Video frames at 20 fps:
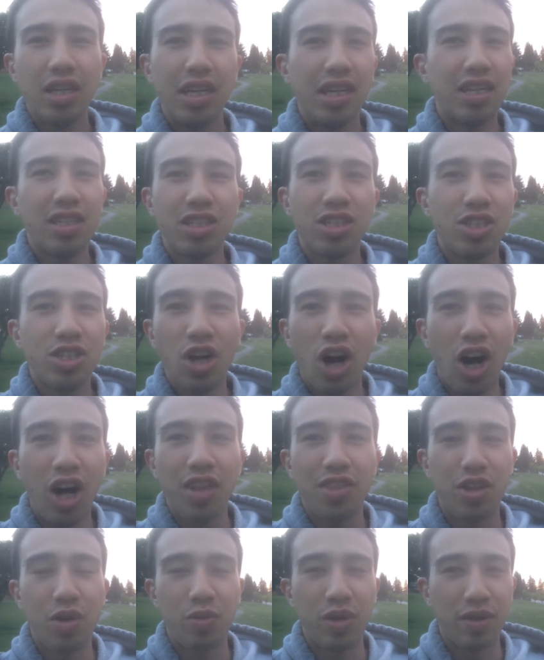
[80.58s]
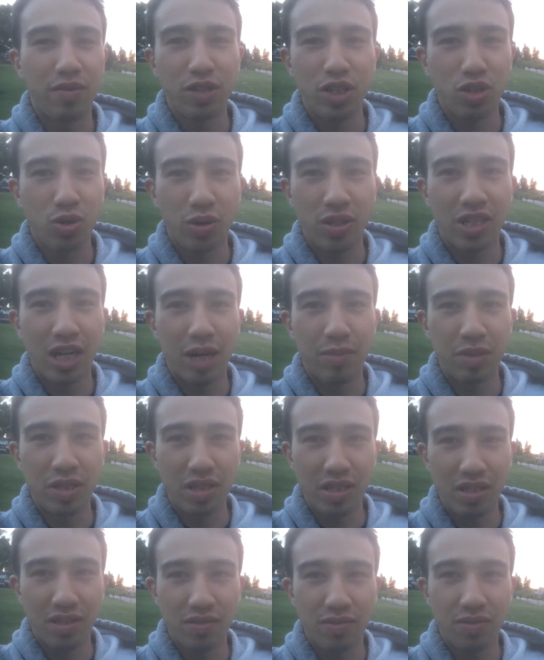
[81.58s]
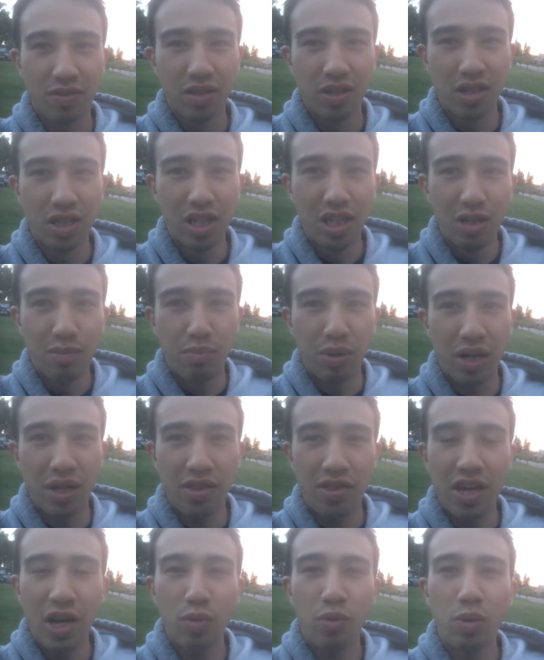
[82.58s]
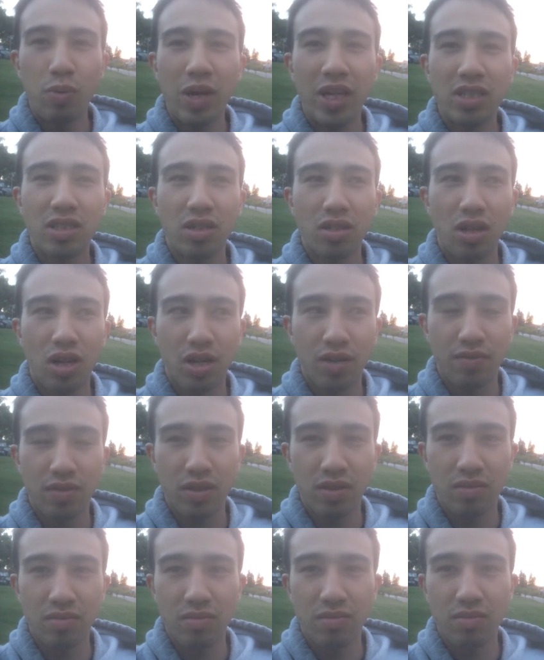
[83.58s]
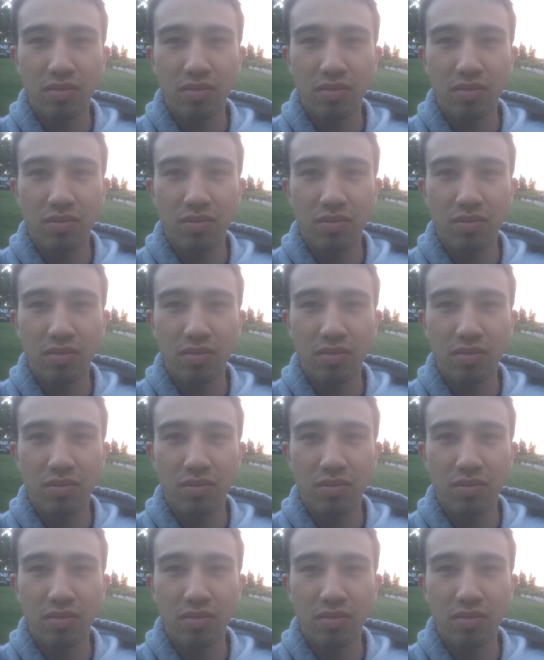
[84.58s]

It is not that we have a short time to live, but that we waste a lot of it.